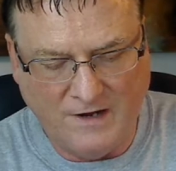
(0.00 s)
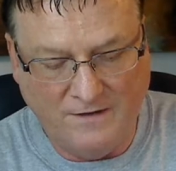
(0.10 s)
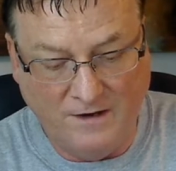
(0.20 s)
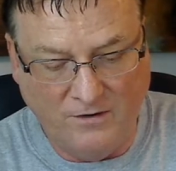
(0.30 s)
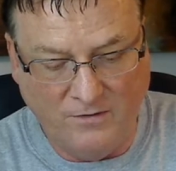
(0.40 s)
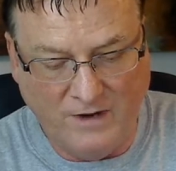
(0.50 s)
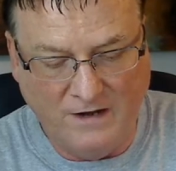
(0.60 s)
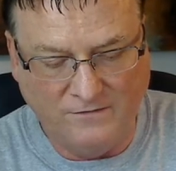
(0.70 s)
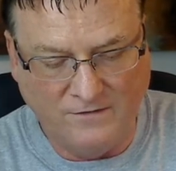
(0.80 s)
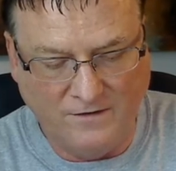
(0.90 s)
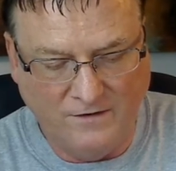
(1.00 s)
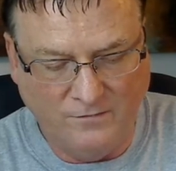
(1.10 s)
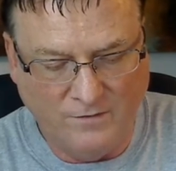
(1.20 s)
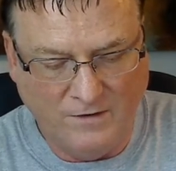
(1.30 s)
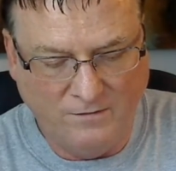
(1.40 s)
ingredients on this
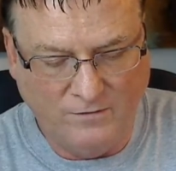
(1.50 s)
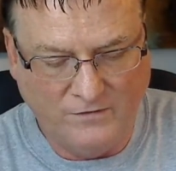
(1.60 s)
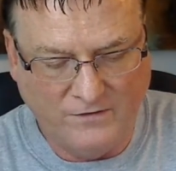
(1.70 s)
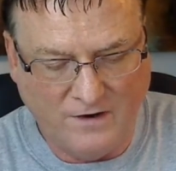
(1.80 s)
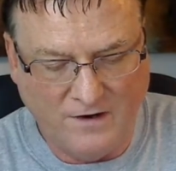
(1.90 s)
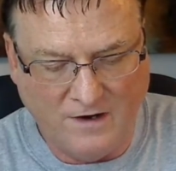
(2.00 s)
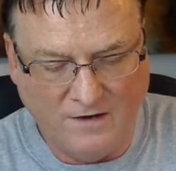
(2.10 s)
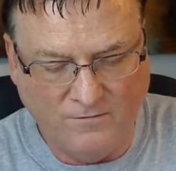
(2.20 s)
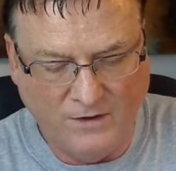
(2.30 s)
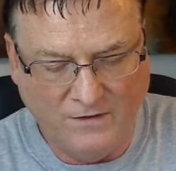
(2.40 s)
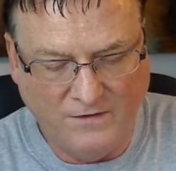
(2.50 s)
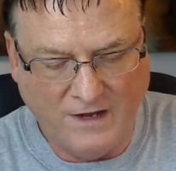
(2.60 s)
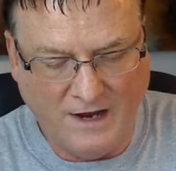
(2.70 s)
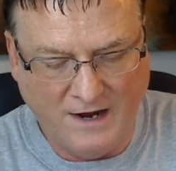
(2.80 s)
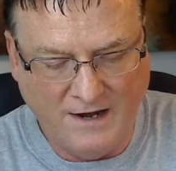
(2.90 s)
one. We start off with
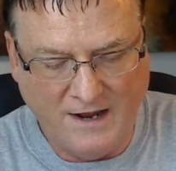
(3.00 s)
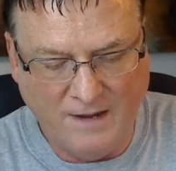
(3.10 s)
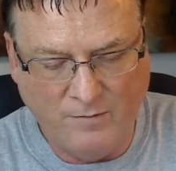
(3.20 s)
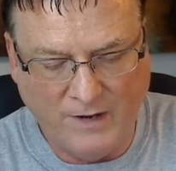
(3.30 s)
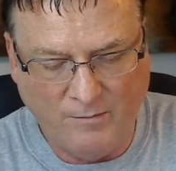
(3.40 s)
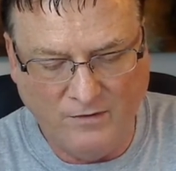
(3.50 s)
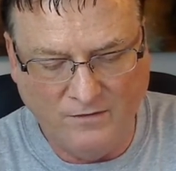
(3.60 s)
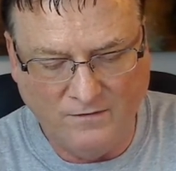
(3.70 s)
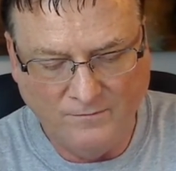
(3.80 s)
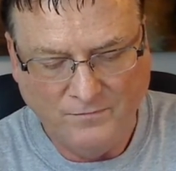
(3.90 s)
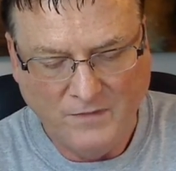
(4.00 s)
cayenne peppers,